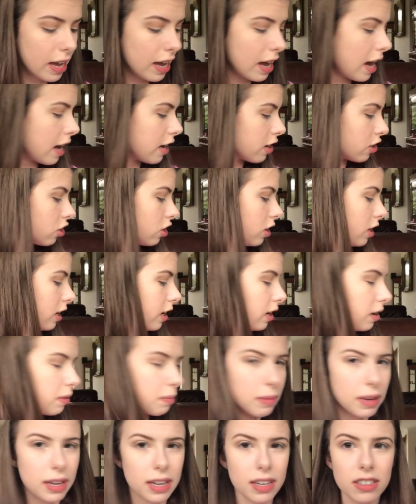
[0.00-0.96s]
It
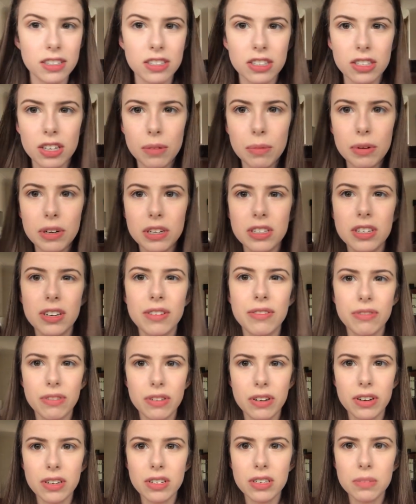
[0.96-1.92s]
actually makes so much
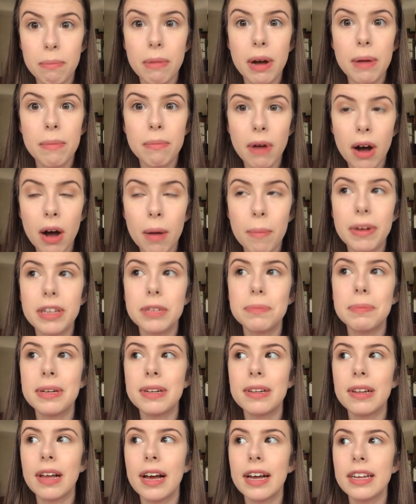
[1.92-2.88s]
difference. My mum has
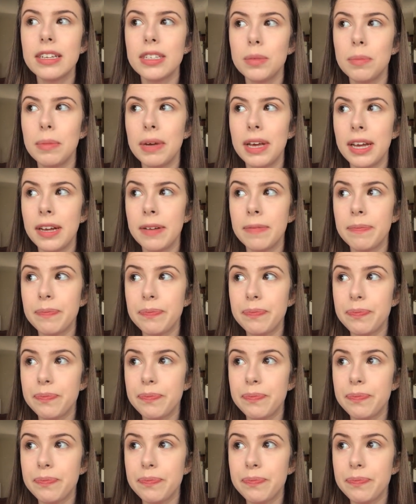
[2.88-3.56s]
been like to me,